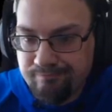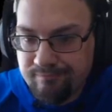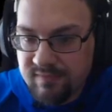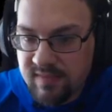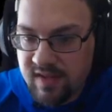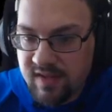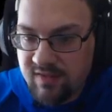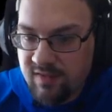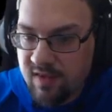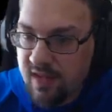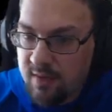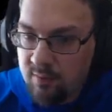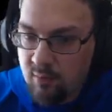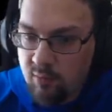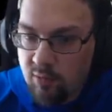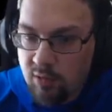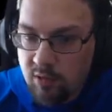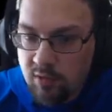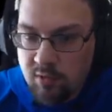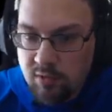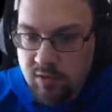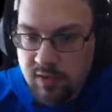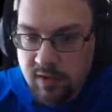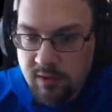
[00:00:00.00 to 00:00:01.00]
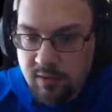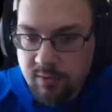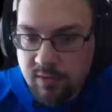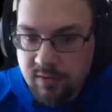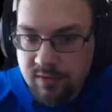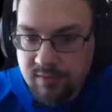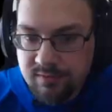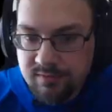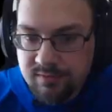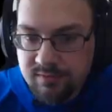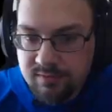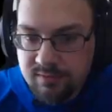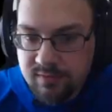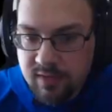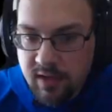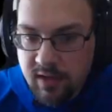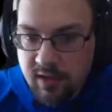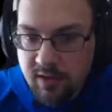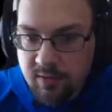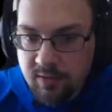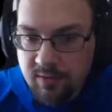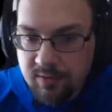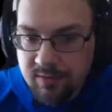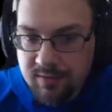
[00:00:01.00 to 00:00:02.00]
If I had more gold, I would, but I
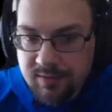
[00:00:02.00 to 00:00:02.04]
don't.